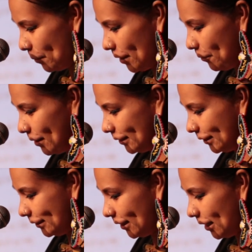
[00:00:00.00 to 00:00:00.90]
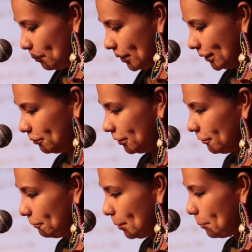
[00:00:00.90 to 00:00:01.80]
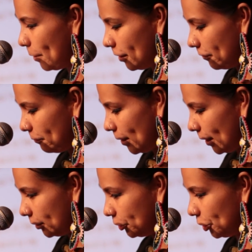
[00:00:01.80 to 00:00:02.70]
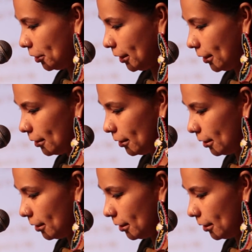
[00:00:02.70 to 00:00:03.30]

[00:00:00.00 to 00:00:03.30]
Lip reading: But I wanted to share that because it was a big part of my journey